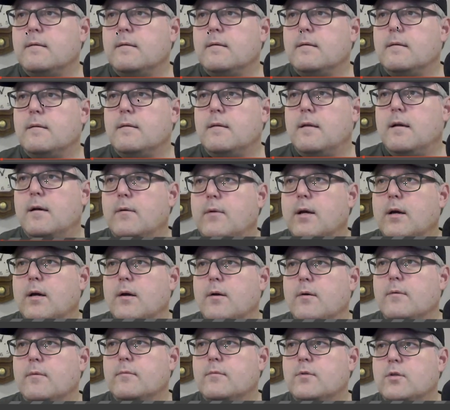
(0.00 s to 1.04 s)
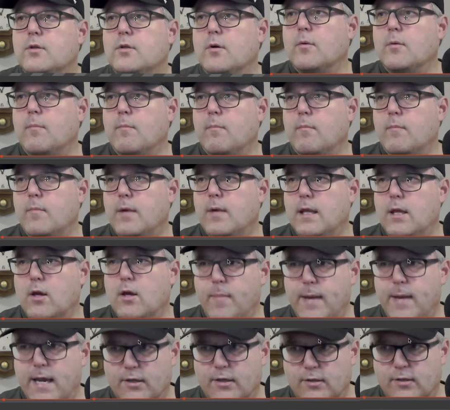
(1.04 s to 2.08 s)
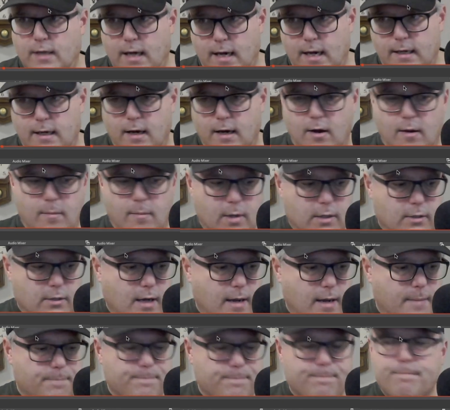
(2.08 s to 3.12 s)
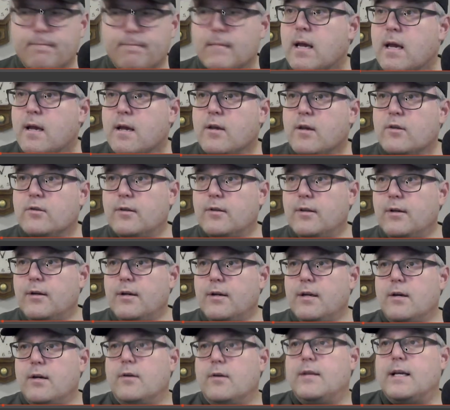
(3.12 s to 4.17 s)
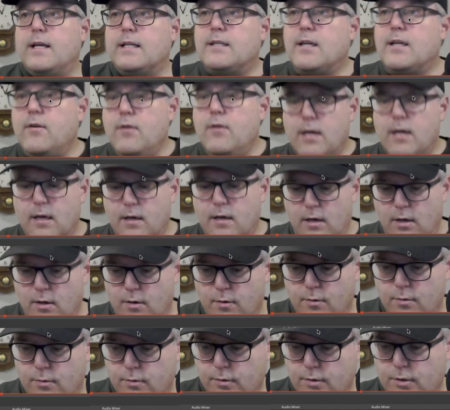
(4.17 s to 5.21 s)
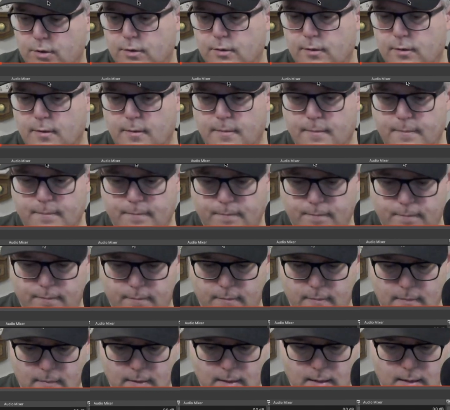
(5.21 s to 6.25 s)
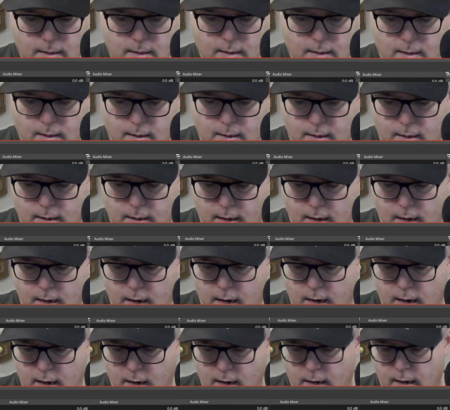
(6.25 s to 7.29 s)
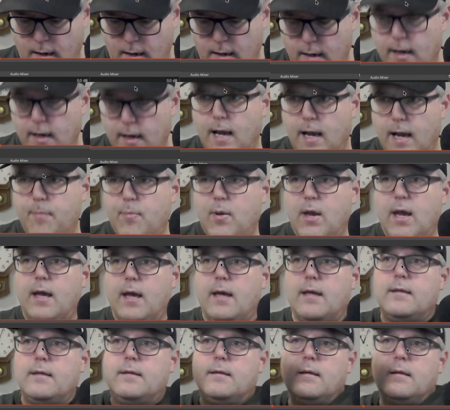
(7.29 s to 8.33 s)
there we go. So in the OBS stack now I'm on top. So there you go. That's how you can use an iPad,